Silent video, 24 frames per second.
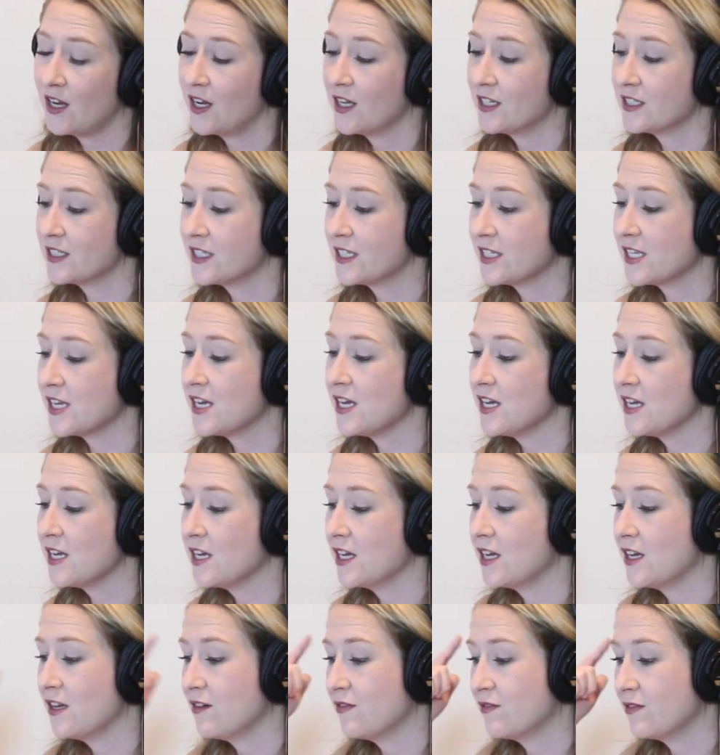and see
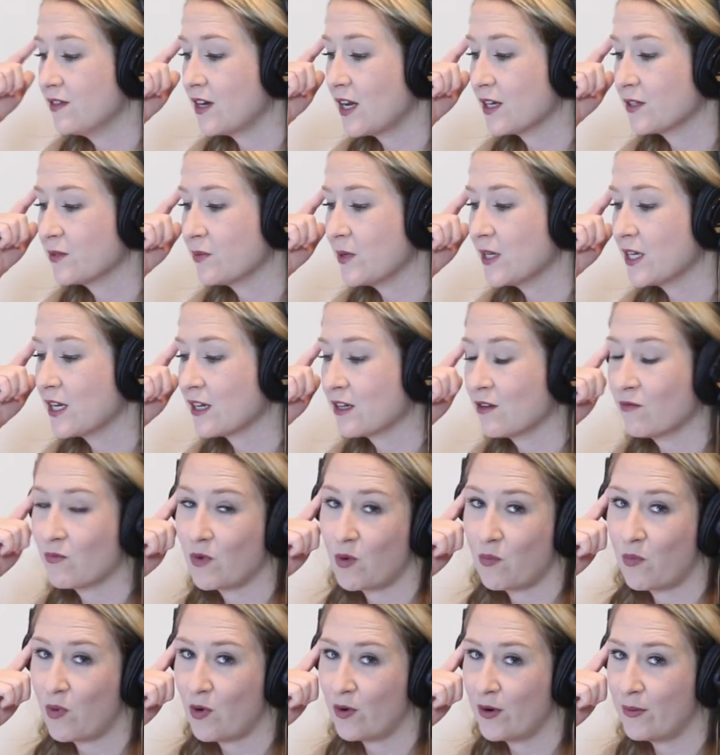if next week I can
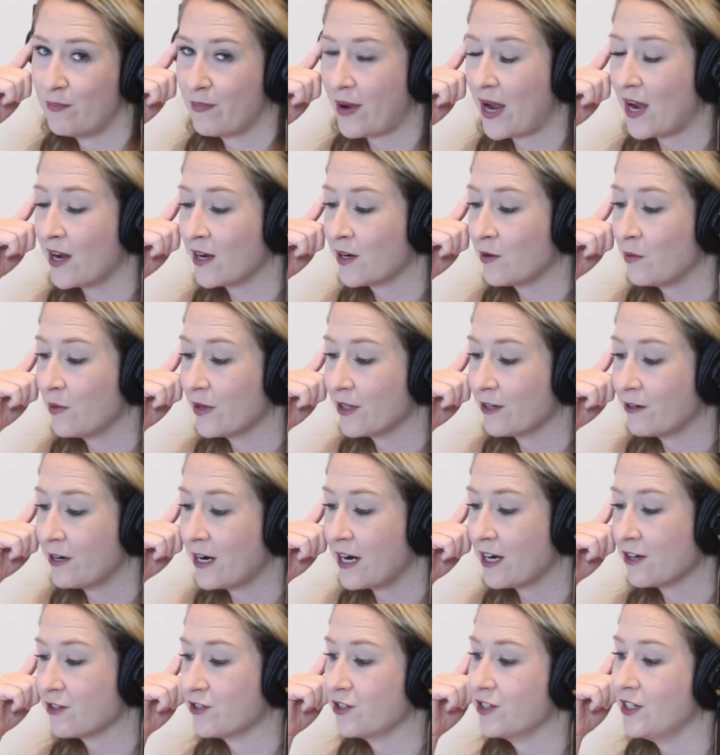report back whether
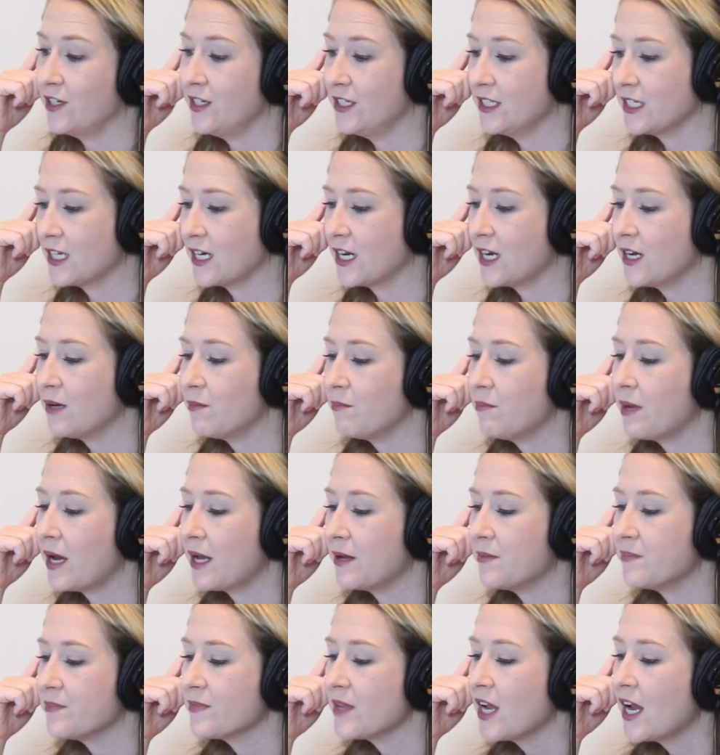I actually did it.
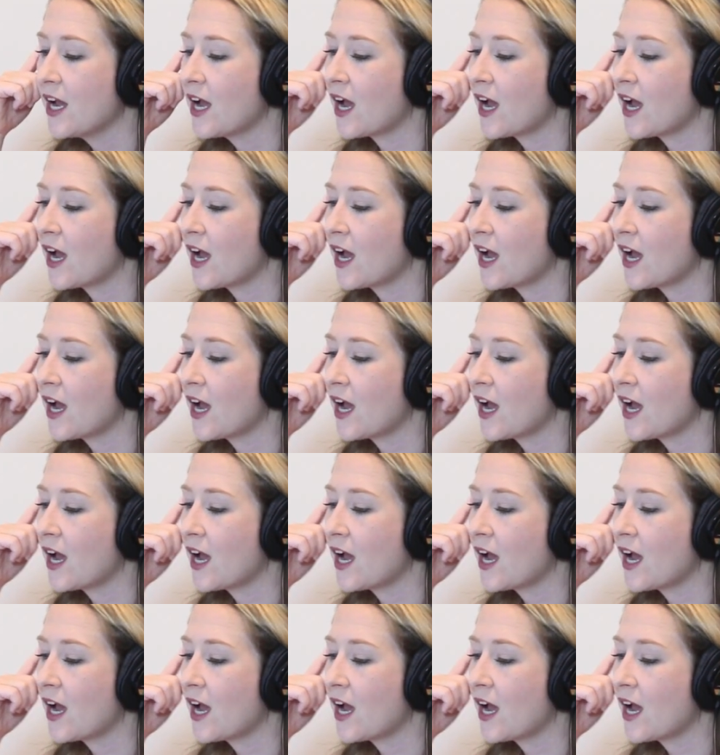But